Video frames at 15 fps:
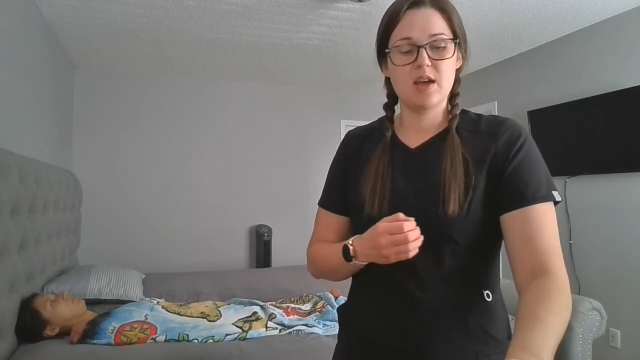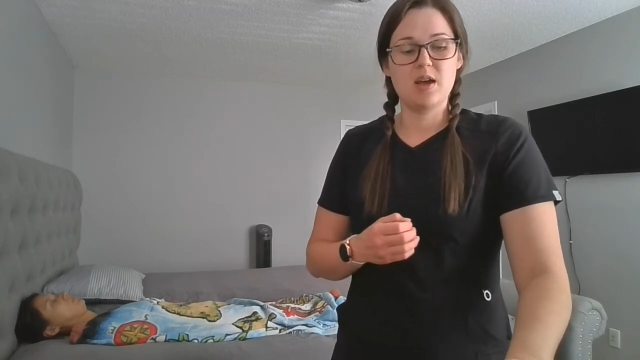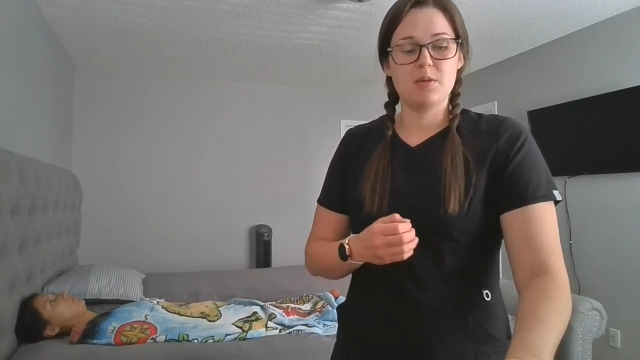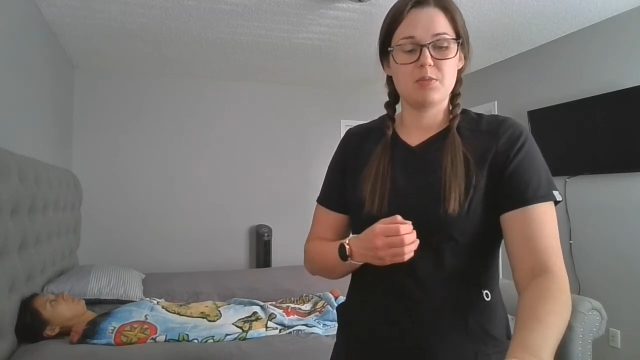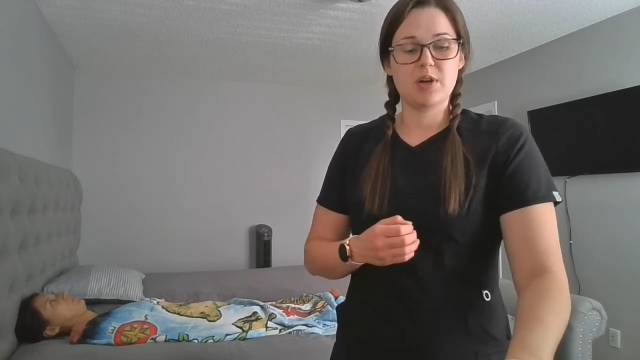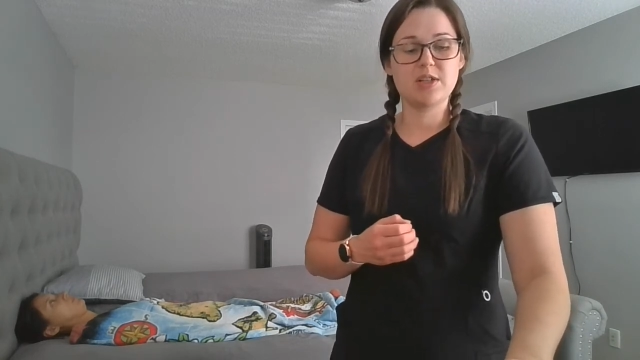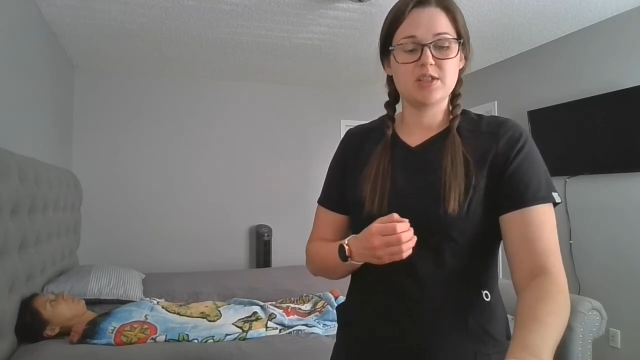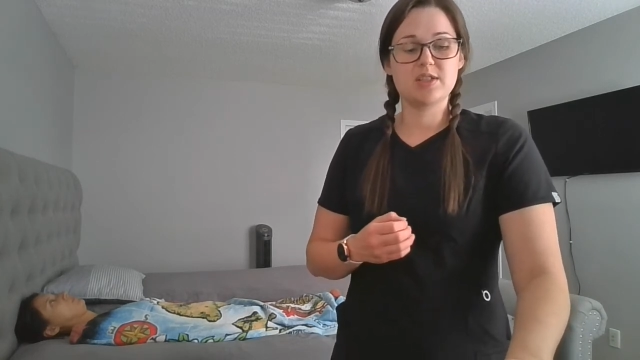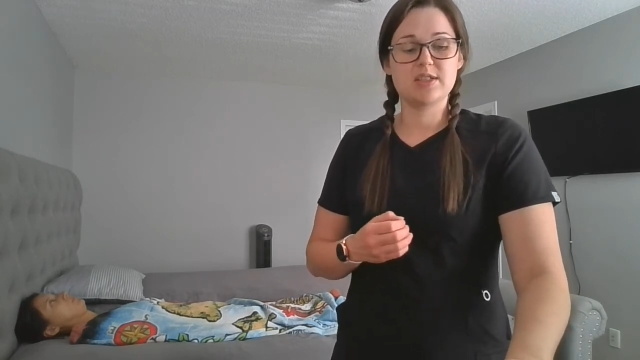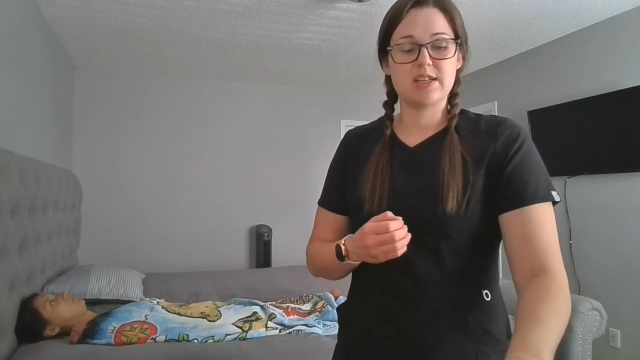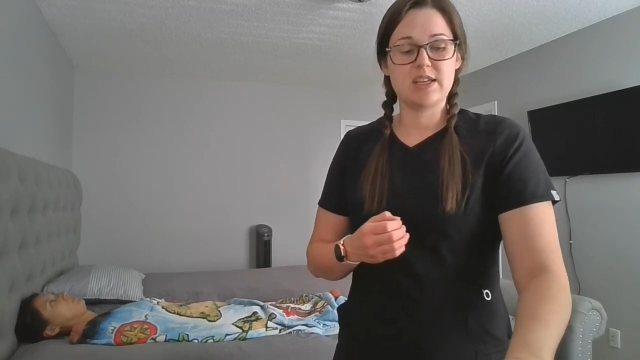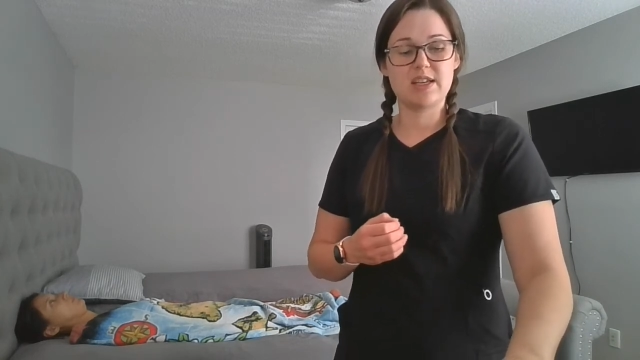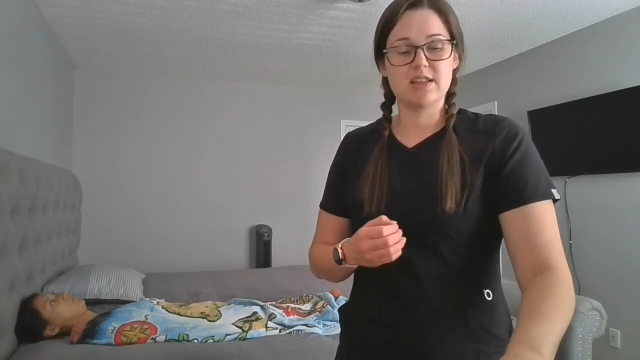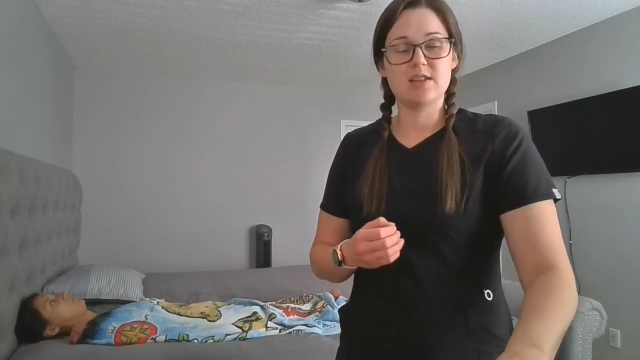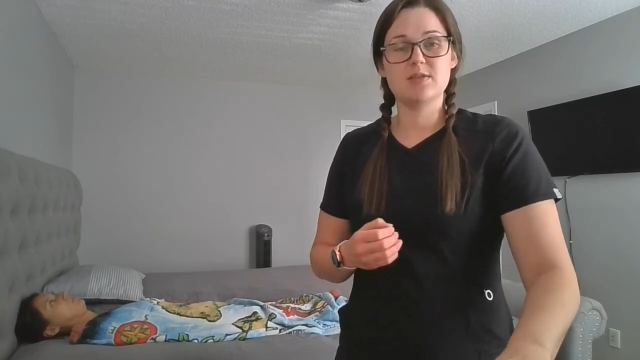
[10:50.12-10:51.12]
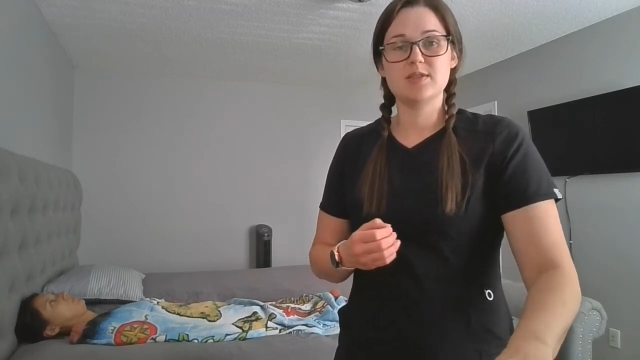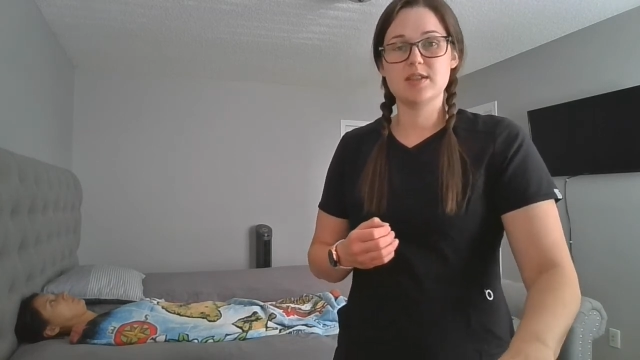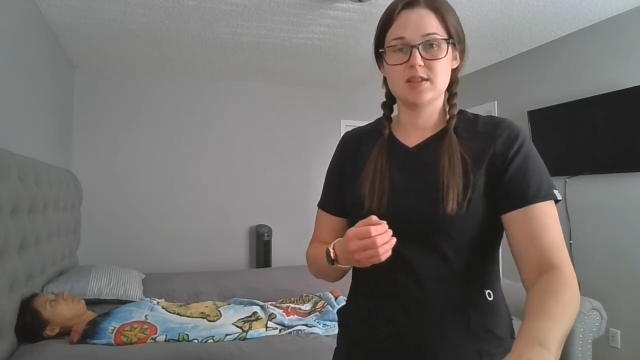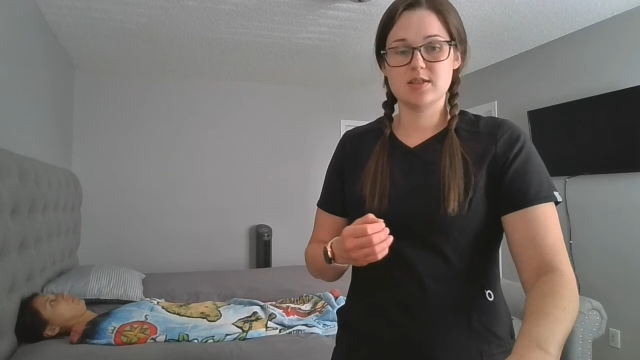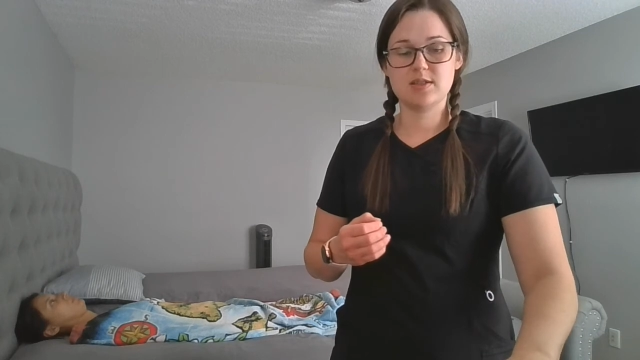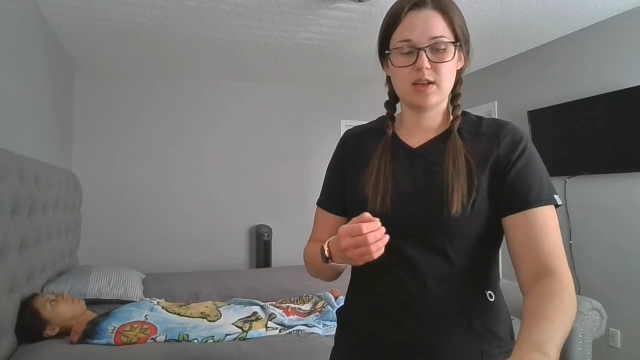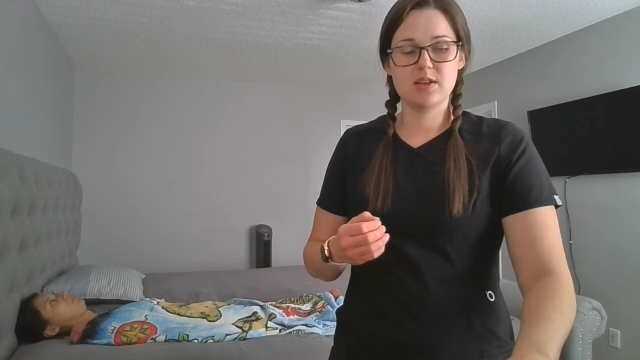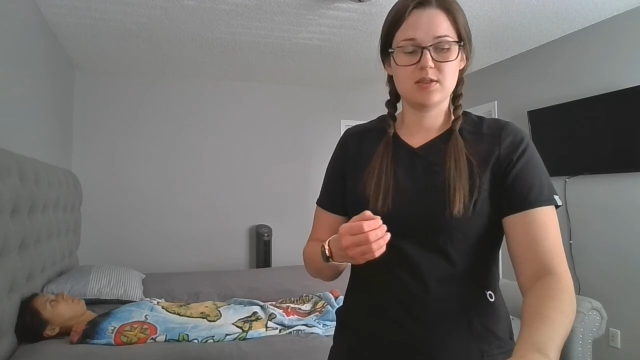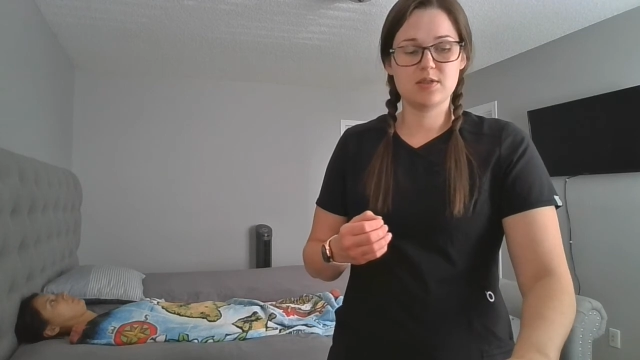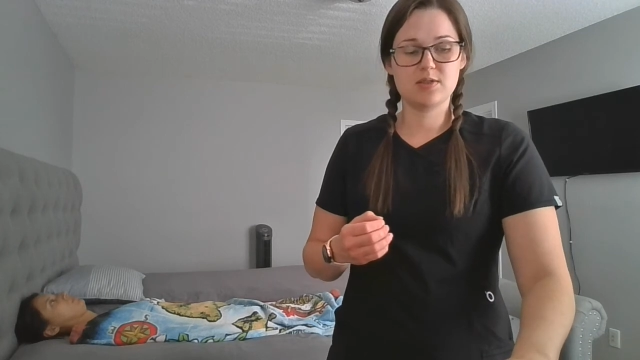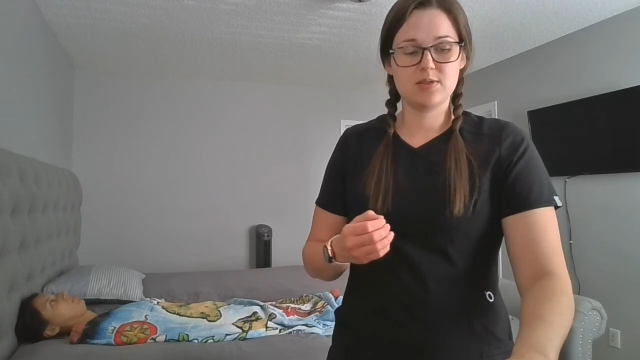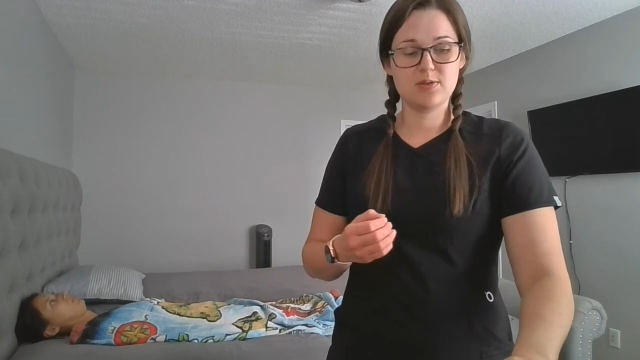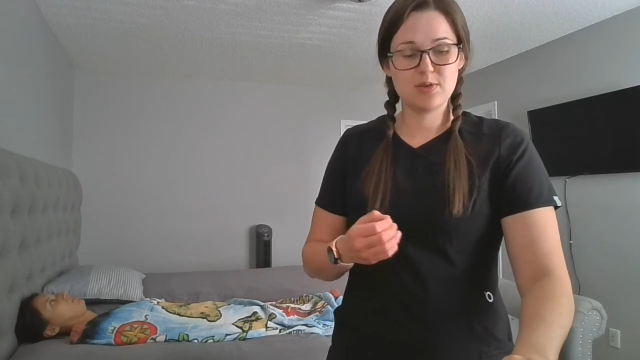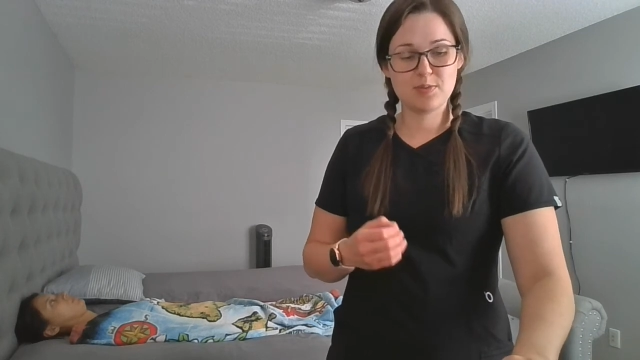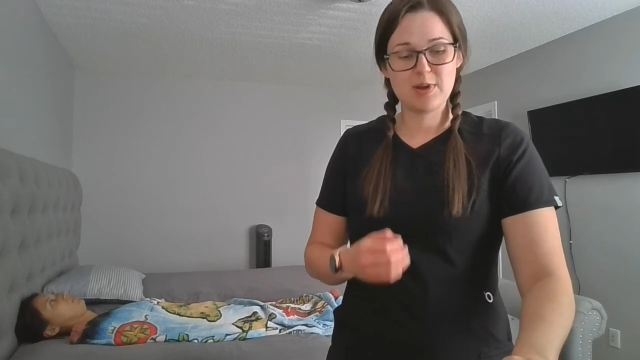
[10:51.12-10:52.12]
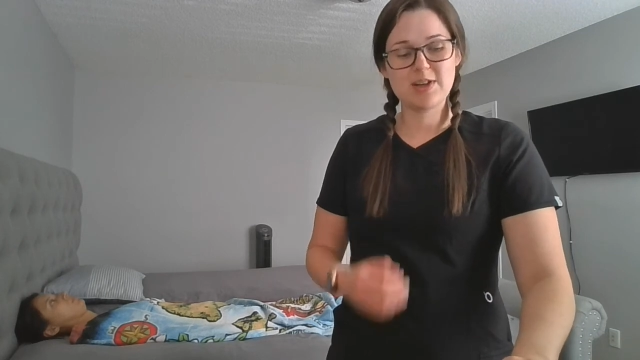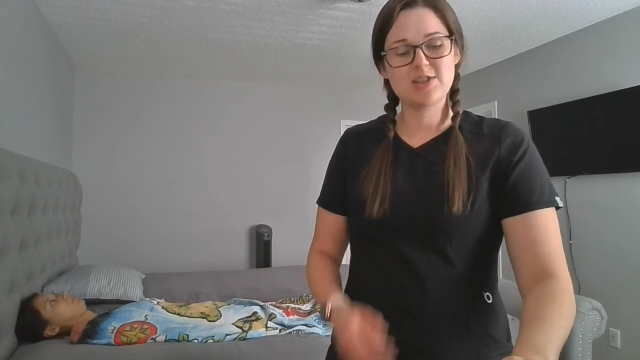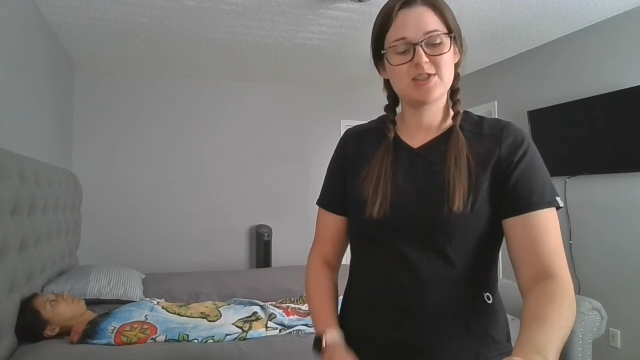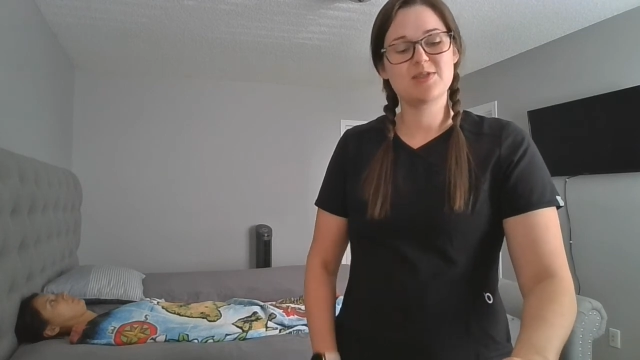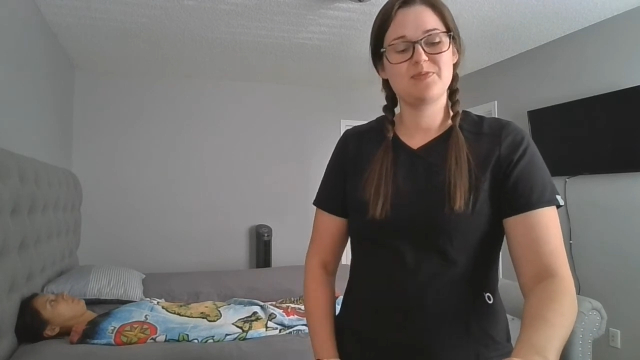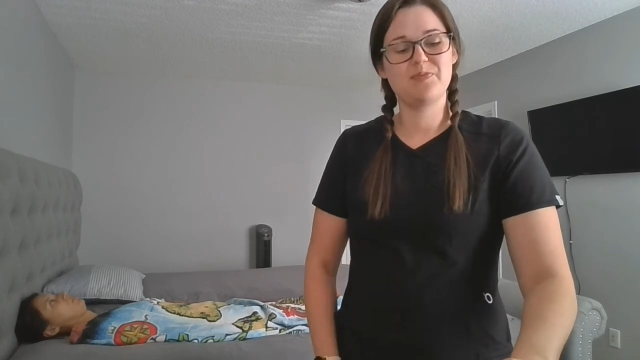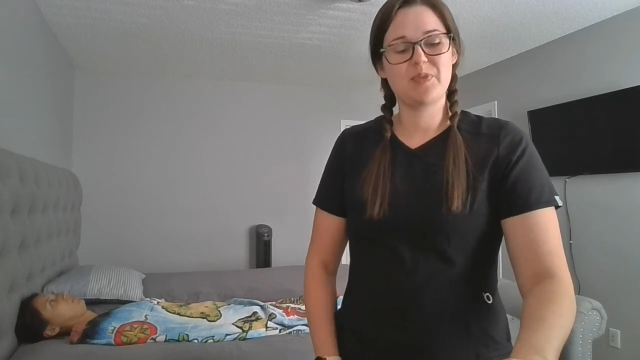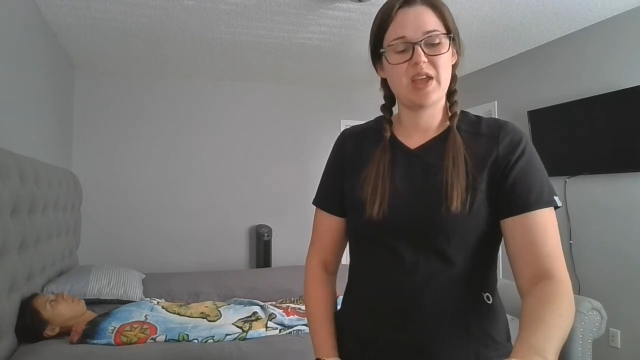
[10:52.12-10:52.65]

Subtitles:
brush teeth using a toothbrush,